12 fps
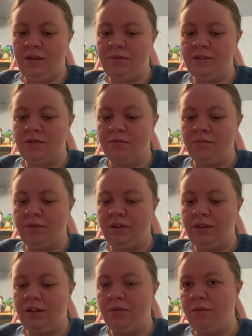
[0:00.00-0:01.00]
was a
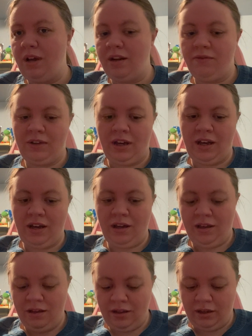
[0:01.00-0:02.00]
really creative
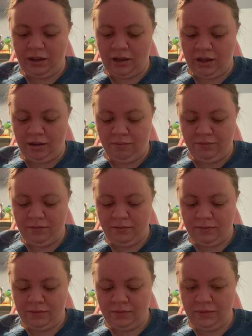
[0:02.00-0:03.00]
guy,
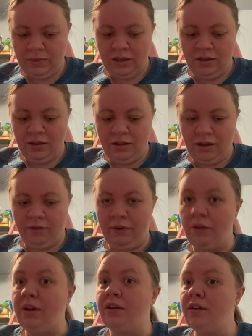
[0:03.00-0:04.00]
a
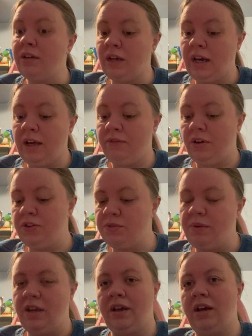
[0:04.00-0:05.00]
very good guy, very
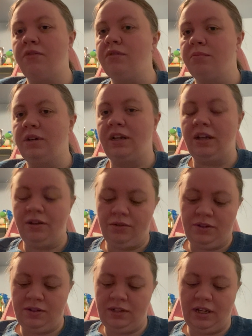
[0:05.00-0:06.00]
sweet guy from what I
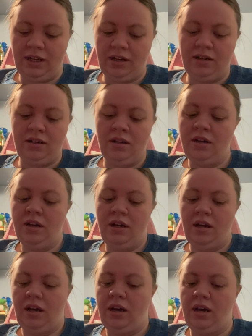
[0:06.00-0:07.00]
understand.
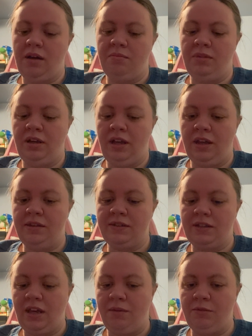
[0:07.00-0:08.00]
But yeah, this
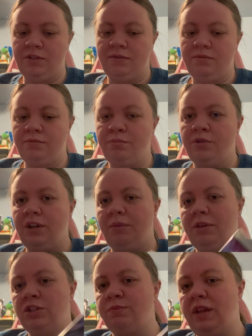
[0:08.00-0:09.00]
game was pretty
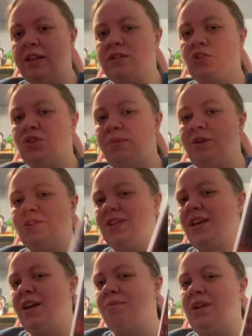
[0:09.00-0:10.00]
much made as a tribute to
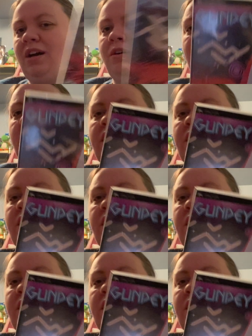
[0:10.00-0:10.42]
him. Now,